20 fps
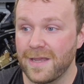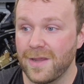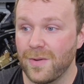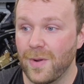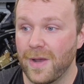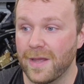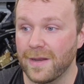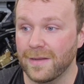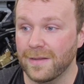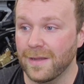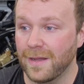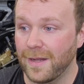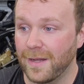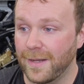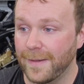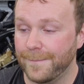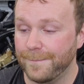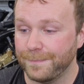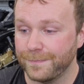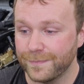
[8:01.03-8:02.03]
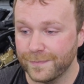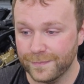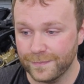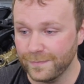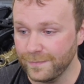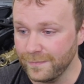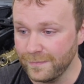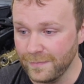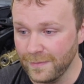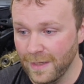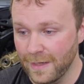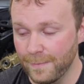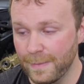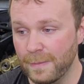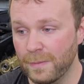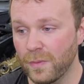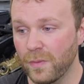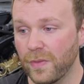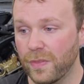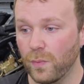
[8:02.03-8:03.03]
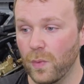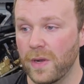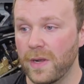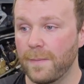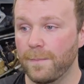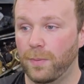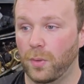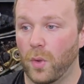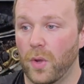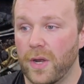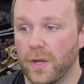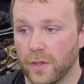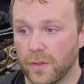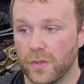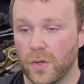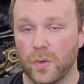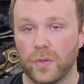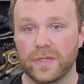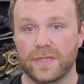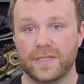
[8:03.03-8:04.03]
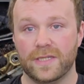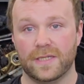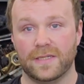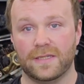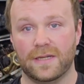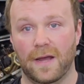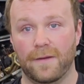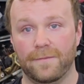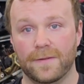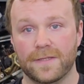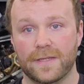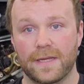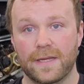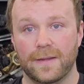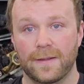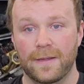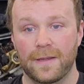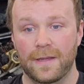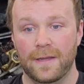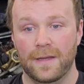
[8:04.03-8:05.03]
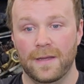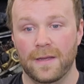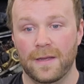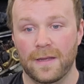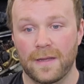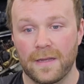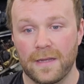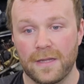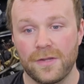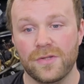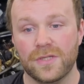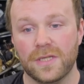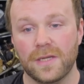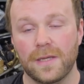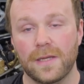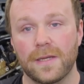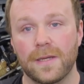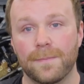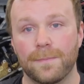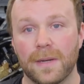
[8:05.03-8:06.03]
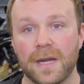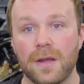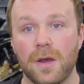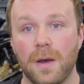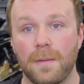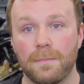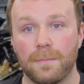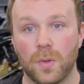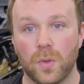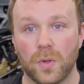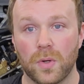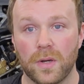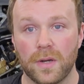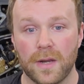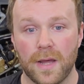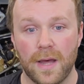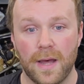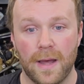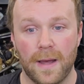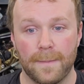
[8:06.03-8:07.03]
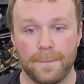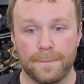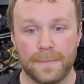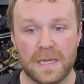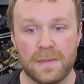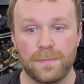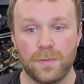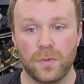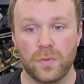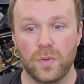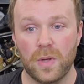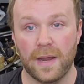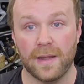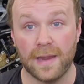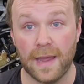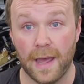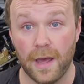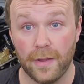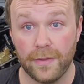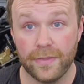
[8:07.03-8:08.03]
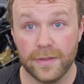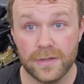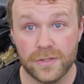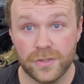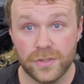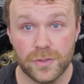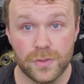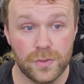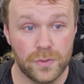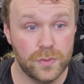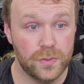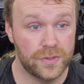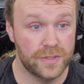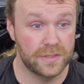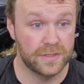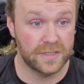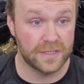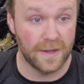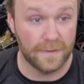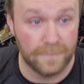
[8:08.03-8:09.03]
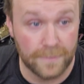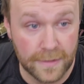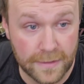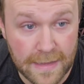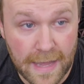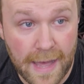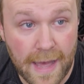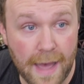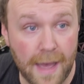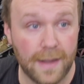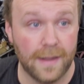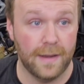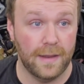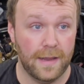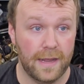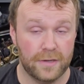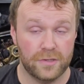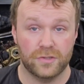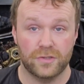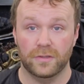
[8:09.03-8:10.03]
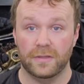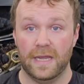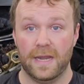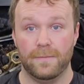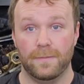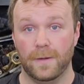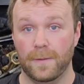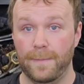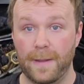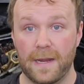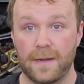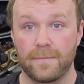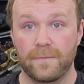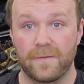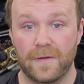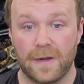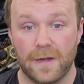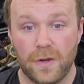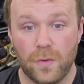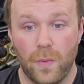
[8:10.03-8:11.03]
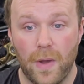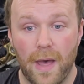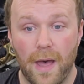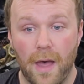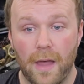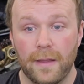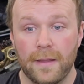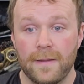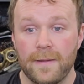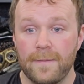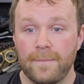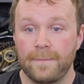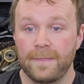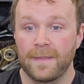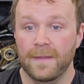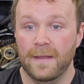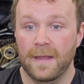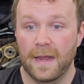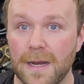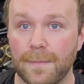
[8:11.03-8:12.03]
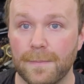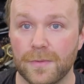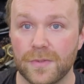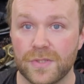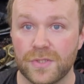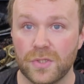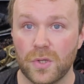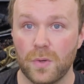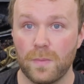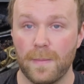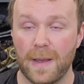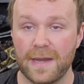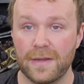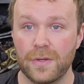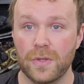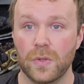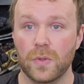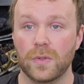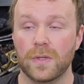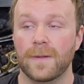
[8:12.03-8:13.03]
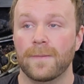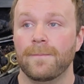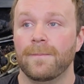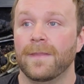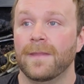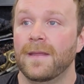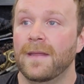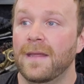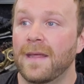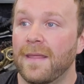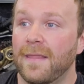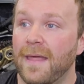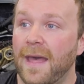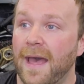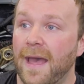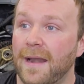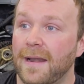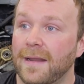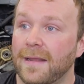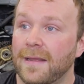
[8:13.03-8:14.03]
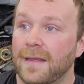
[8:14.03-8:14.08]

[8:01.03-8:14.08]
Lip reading: you what, I remember with one employer who noticed this stuff. He's like, he used to bring on board people who had health issues and stuff like that, extra labor. He paid them very well. It was so minute that